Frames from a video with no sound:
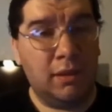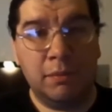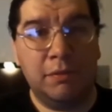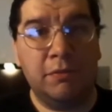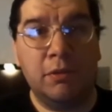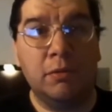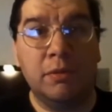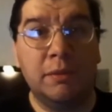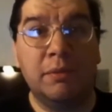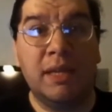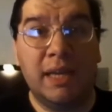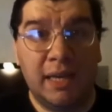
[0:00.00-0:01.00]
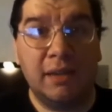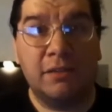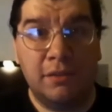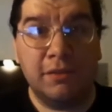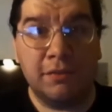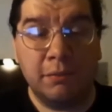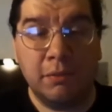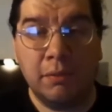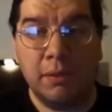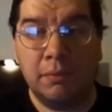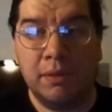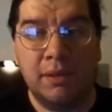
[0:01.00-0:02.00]
Long before we even had this
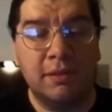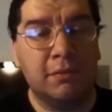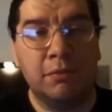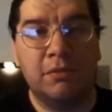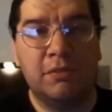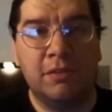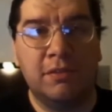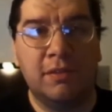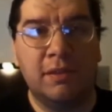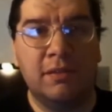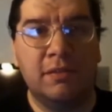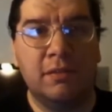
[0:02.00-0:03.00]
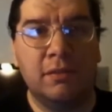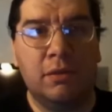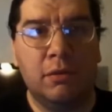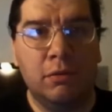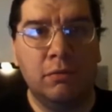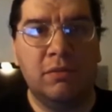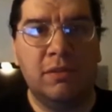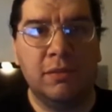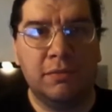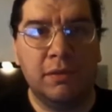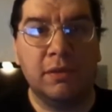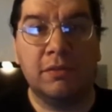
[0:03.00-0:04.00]
movie, but this was just his whole
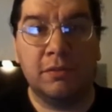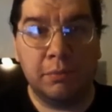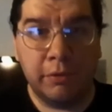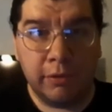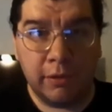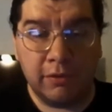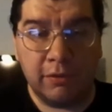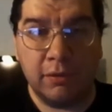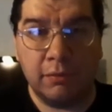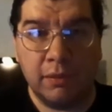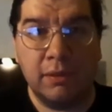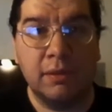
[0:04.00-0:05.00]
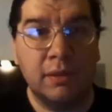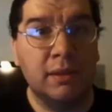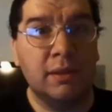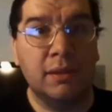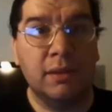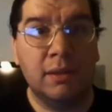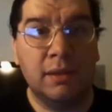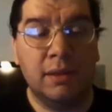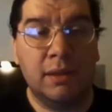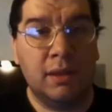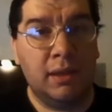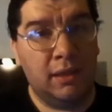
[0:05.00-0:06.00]
different experience of it.
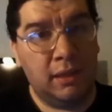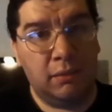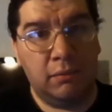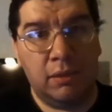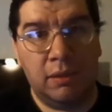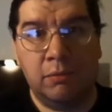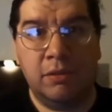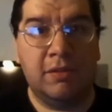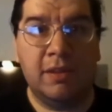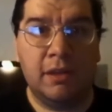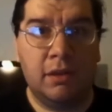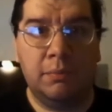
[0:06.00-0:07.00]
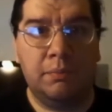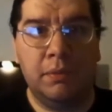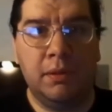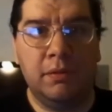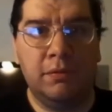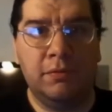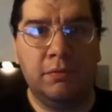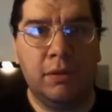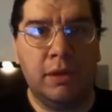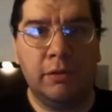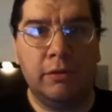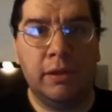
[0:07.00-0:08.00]
And he, and with the help of
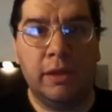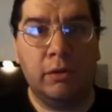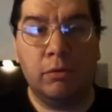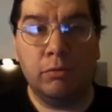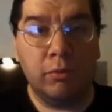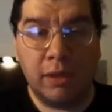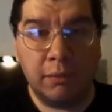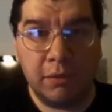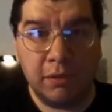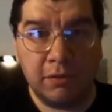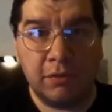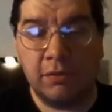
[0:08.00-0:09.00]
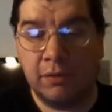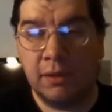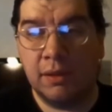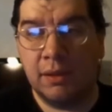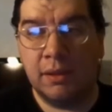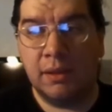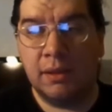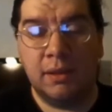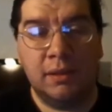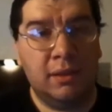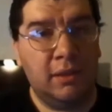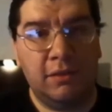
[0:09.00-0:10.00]
writer Harold Ramis,
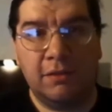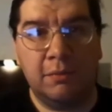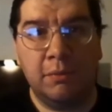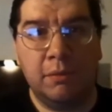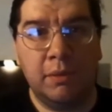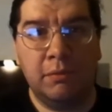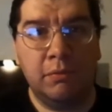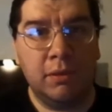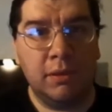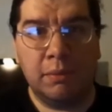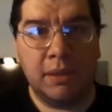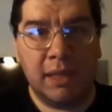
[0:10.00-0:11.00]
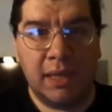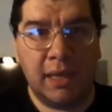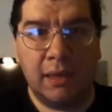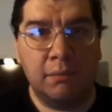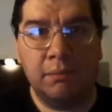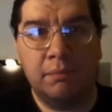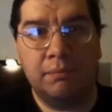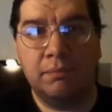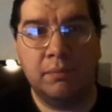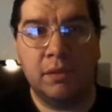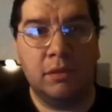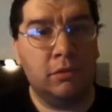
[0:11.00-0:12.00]
that this movie really became
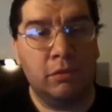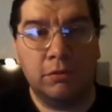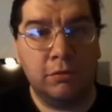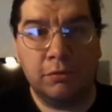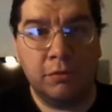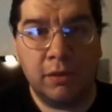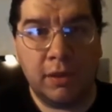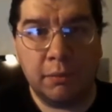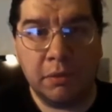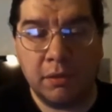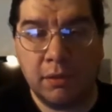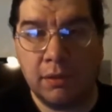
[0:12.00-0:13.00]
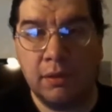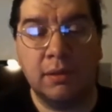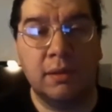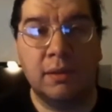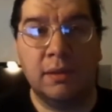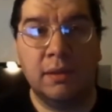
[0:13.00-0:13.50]
a culture phenomenon.